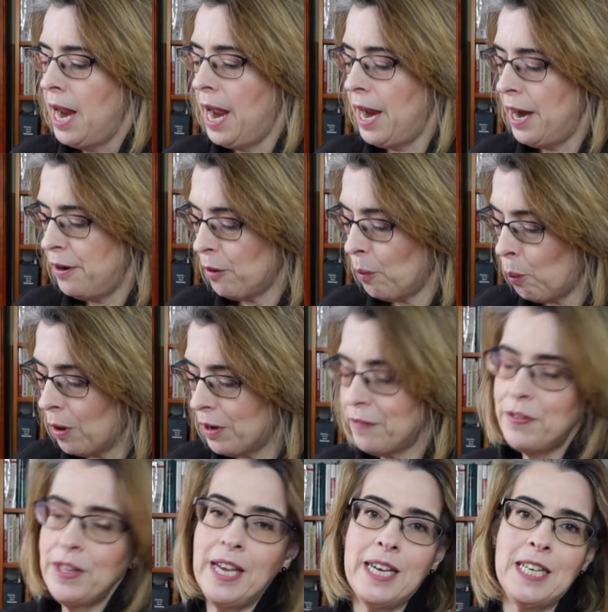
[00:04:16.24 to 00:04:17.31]
And one
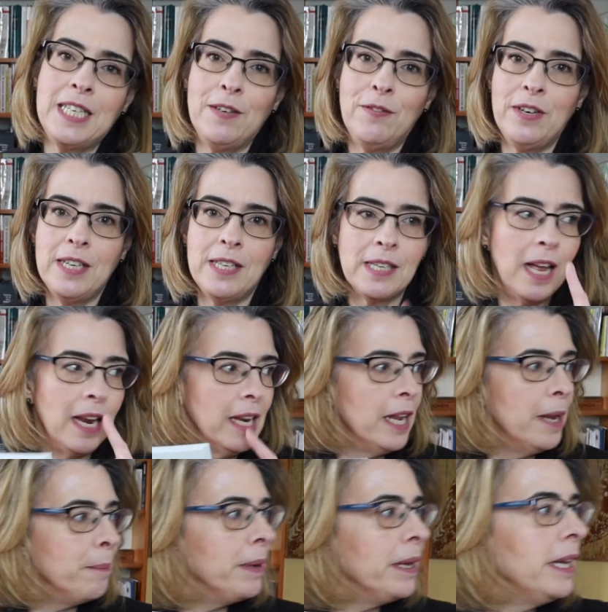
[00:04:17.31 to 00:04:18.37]
of the activities,
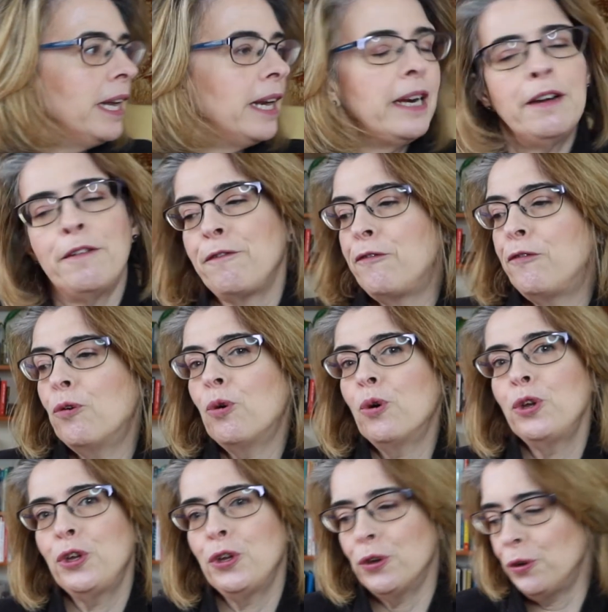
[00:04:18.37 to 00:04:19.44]
let me get it
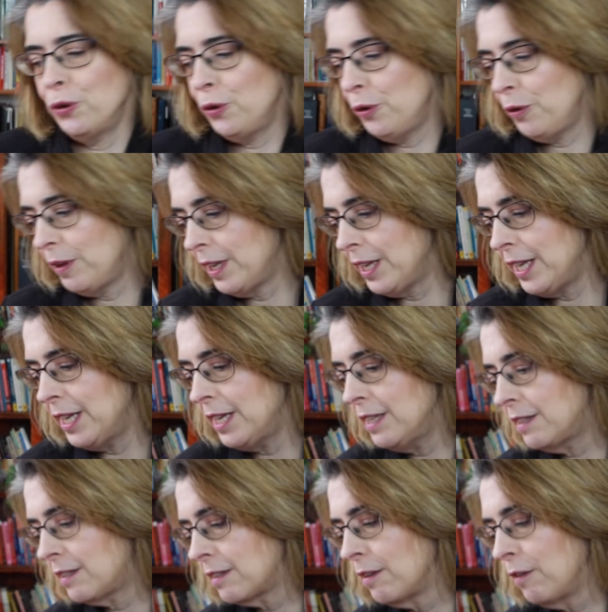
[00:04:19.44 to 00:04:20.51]
for you,
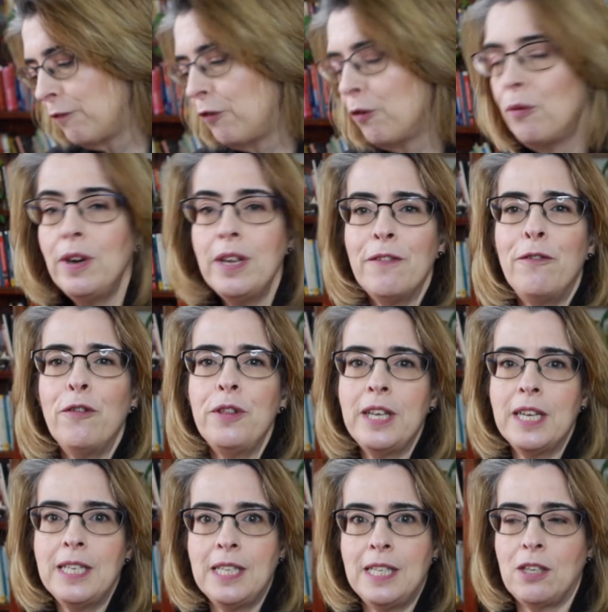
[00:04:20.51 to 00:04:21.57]
is for
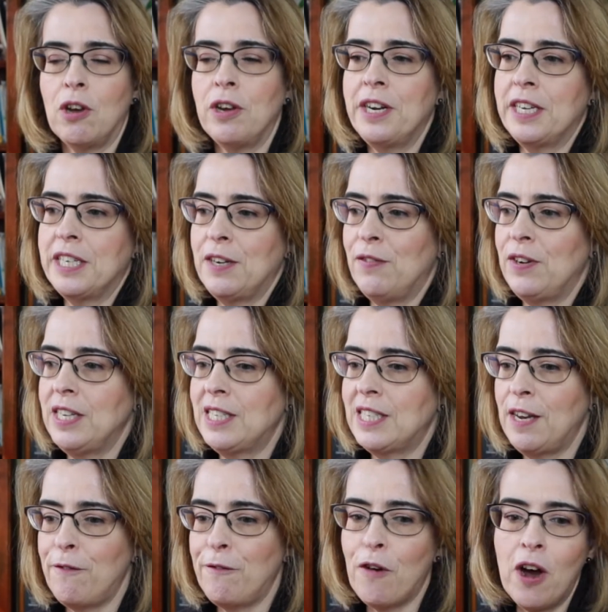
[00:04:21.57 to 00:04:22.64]
the design activity,
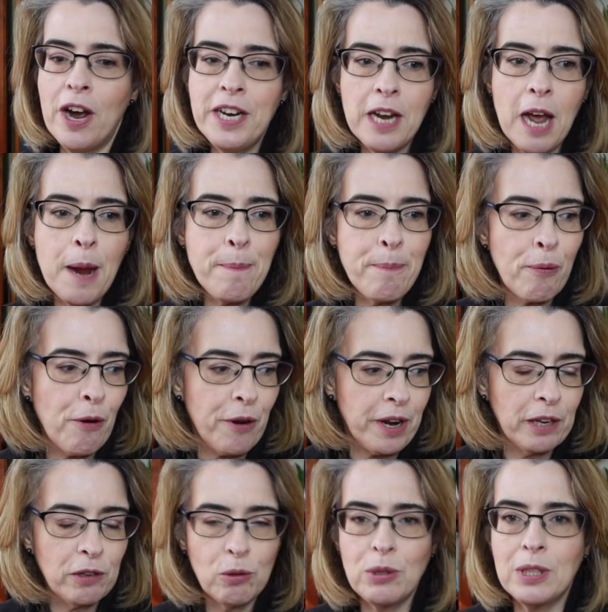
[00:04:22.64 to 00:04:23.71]
said find a
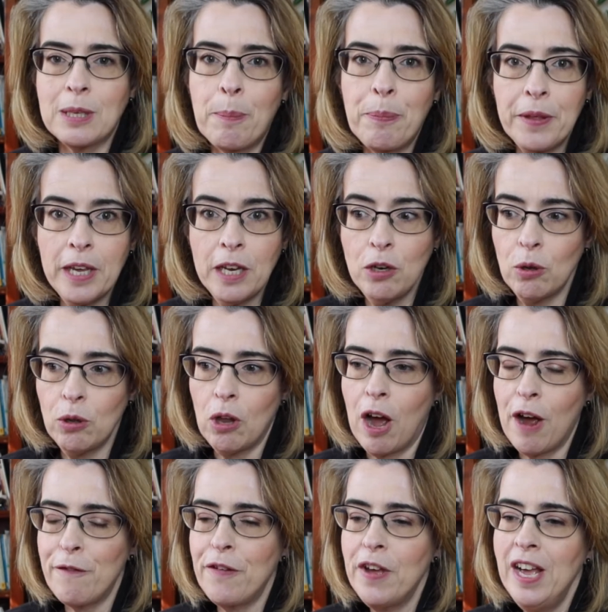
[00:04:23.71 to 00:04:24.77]
product or something in your
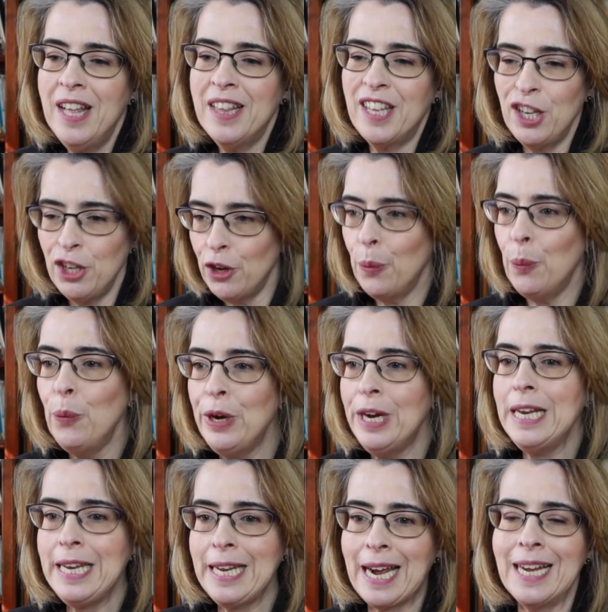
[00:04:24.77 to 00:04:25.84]
life that you
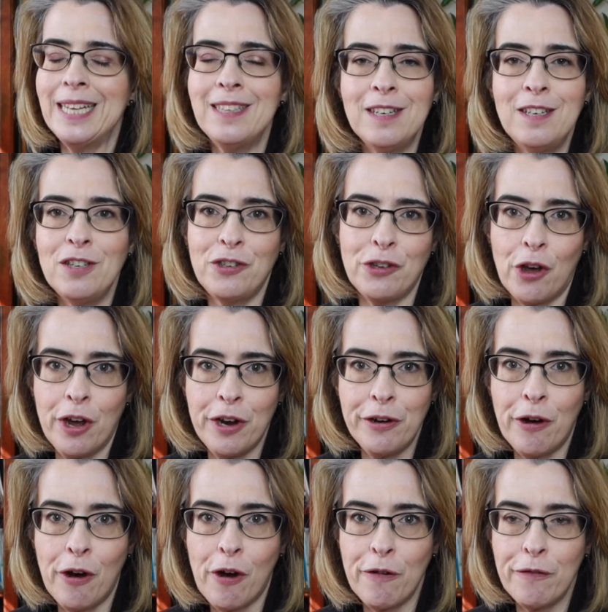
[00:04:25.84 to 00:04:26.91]
really hate the design
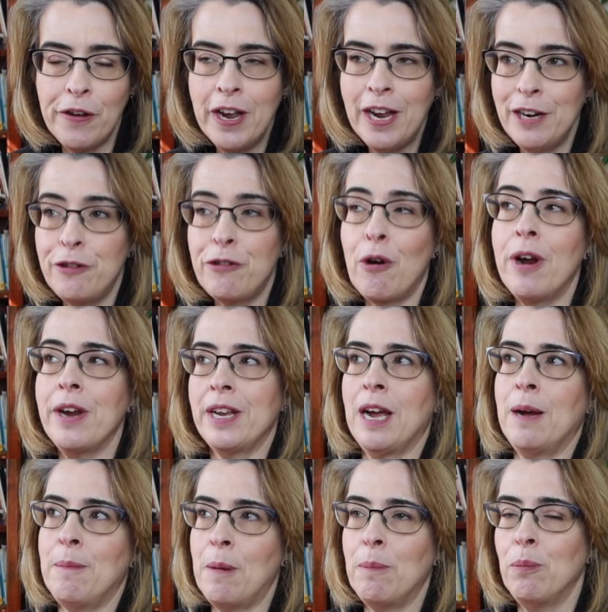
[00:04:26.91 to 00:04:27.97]
of and try and
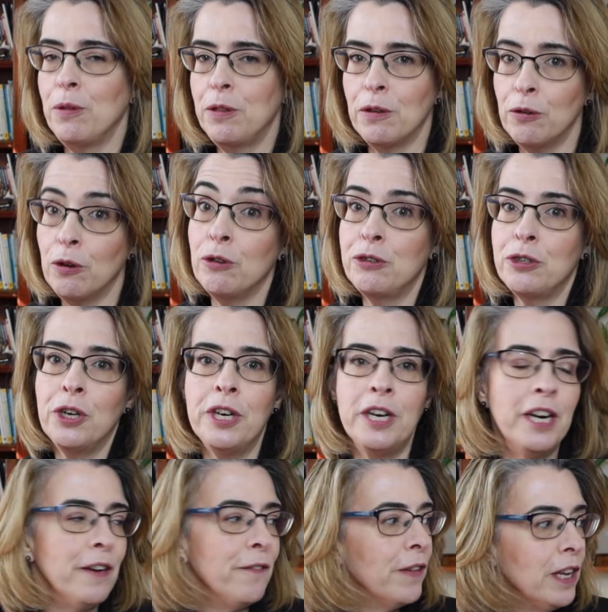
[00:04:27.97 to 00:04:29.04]
come up with an
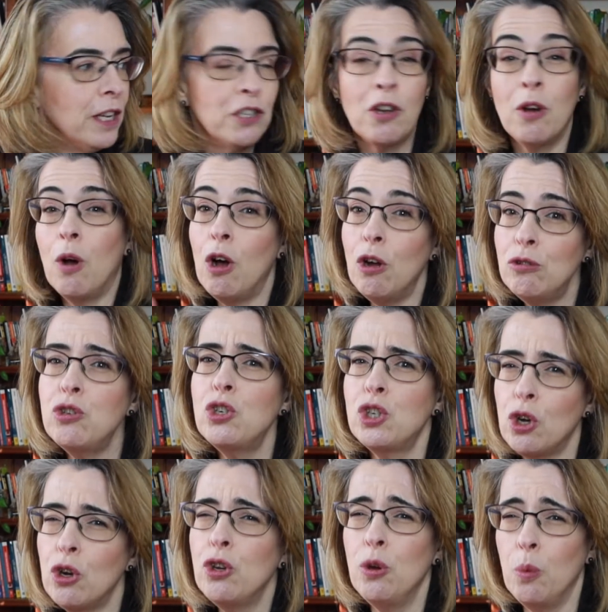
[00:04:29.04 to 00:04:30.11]
alternative. So I'll
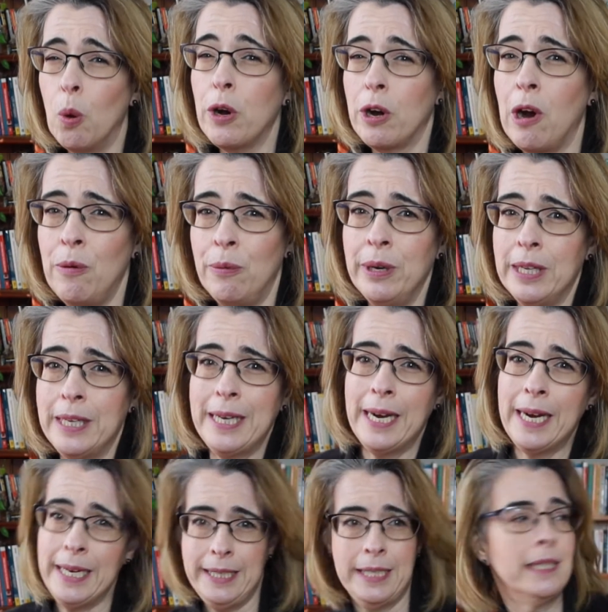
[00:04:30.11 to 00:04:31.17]
show you what I really
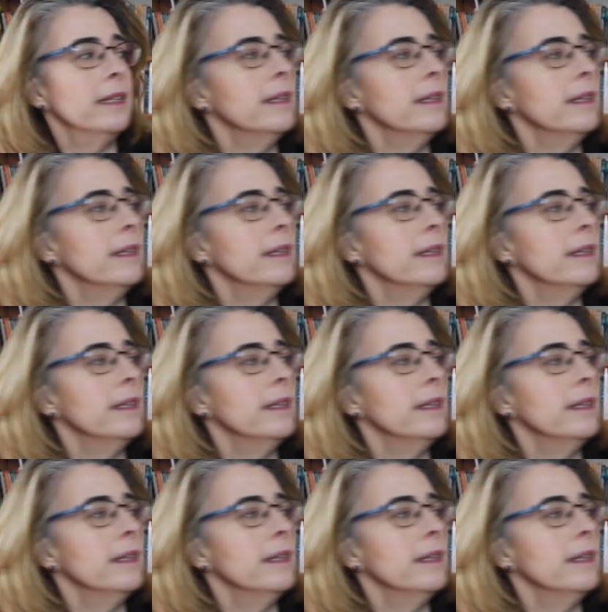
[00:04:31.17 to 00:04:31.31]
hate.